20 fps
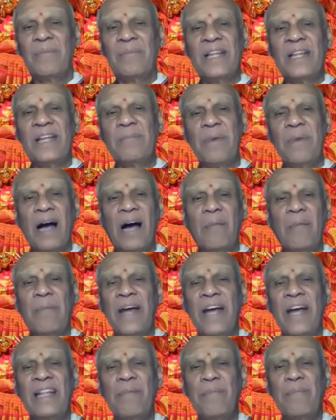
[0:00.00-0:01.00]
the
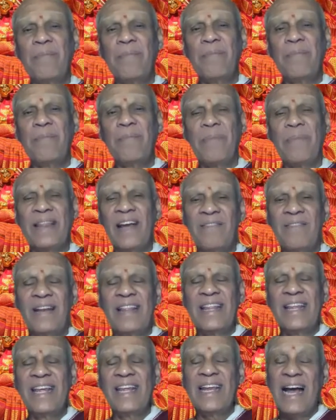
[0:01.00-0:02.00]
abheda pratyaya
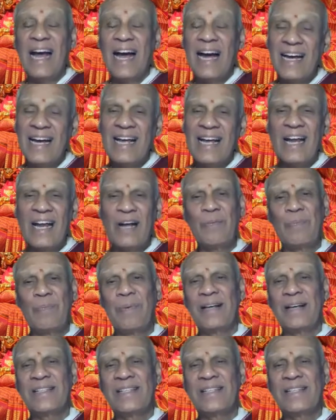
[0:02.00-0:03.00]
avriti in ahangraha
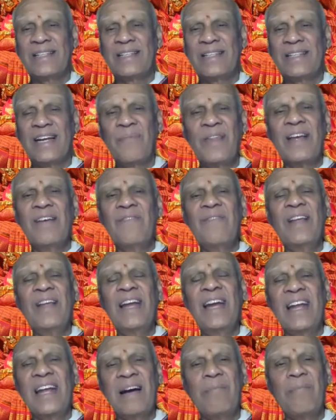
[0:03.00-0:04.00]
upasana. Will
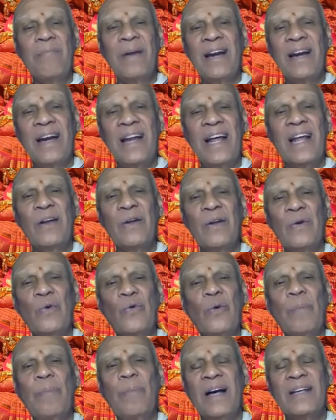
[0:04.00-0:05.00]
it come under
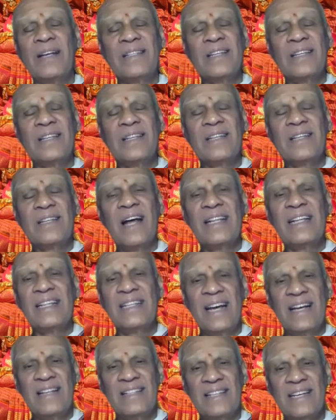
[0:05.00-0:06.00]
upasana or
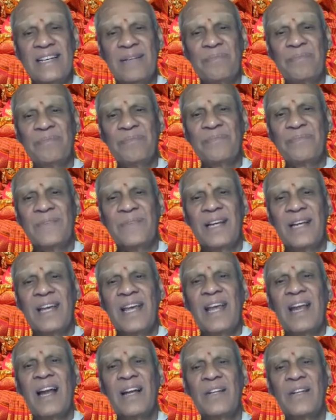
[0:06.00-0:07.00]
nididhyasana?
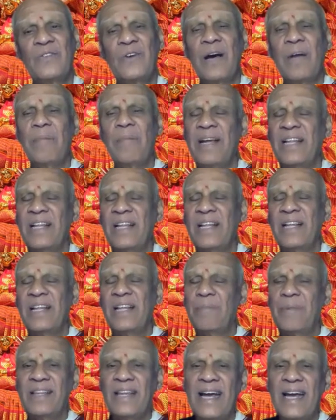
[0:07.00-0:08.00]
Here also abheda
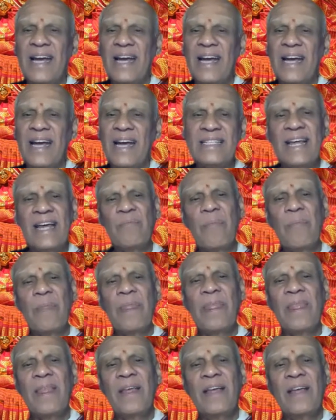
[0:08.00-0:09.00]
pratyaya is there.
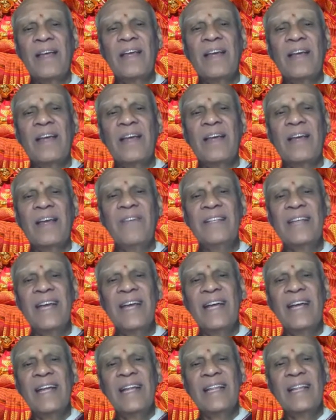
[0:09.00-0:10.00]
We
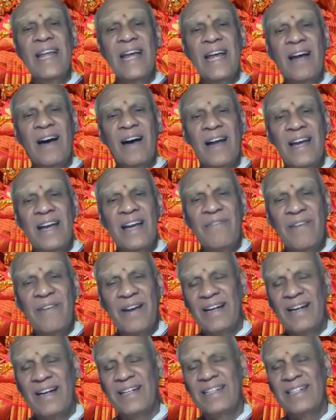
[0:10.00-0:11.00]
say they are
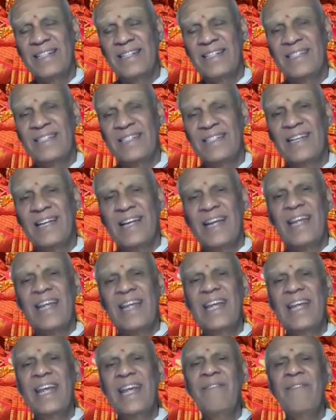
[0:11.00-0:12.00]
different.
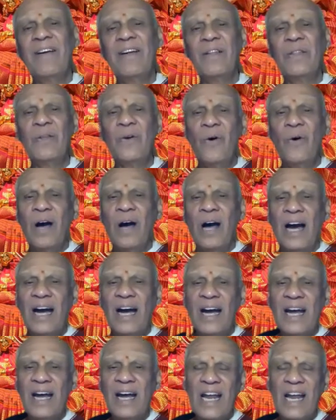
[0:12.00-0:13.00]
Even though
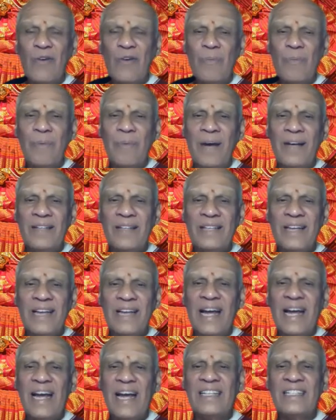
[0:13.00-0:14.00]
ahangraha
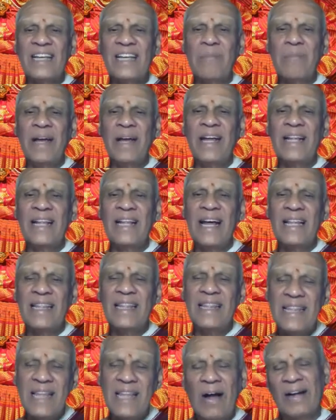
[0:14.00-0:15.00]
upasana has abheda
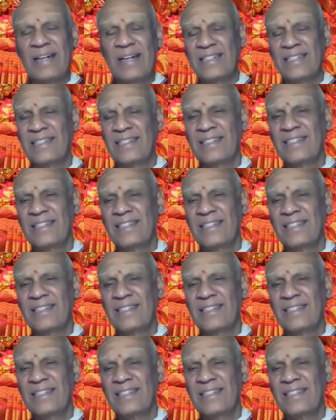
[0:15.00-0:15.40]
thought,